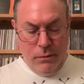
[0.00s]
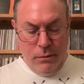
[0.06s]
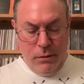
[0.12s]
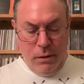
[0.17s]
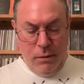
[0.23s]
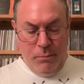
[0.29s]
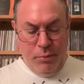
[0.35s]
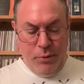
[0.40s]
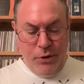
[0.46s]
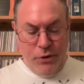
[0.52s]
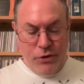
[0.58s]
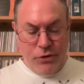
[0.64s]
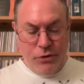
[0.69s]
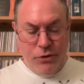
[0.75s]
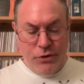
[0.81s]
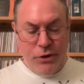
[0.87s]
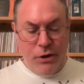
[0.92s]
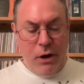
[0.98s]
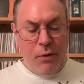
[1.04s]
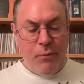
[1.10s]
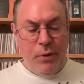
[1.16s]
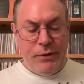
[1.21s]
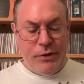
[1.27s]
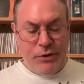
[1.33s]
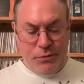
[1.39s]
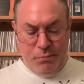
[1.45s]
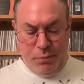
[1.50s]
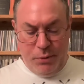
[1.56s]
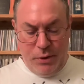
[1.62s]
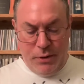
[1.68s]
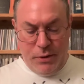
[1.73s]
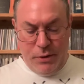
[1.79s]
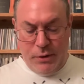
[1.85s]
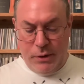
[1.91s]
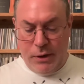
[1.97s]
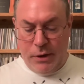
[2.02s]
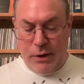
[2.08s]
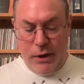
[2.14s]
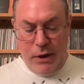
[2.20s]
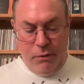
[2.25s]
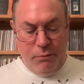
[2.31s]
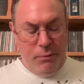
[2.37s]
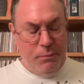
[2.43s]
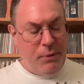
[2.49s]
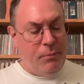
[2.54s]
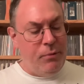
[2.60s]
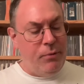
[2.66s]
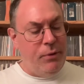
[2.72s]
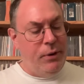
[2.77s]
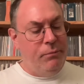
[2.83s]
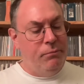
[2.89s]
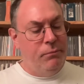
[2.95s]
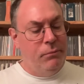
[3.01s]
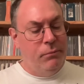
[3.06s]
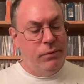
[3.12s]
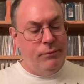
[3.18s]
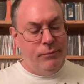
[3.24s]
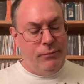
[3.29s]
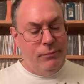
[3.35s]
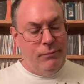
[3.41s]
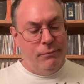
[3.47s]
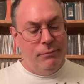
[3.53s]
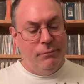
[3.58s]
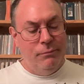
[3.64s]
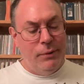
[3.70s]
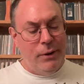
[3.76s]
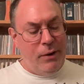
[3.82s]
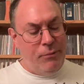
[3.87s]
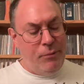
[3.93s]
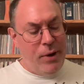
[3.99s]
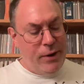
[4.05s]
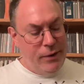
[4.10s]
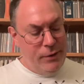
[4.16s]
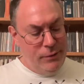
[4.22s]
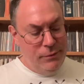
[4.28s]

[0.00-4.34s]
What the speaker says: I'm pretty sure it's, and I read this book. I can't remember it, but I read it.